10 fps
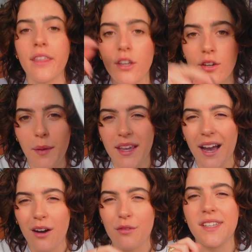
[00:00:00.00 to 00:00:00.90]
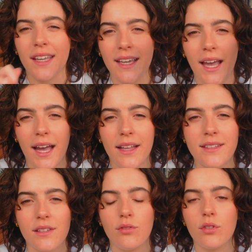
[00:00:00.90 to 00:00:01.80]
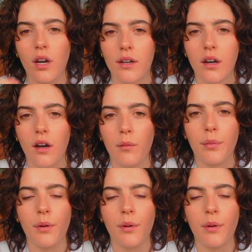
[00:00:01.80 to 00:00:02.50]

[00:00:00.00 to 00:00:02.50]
think you can make it out of tin cans if you cut it up,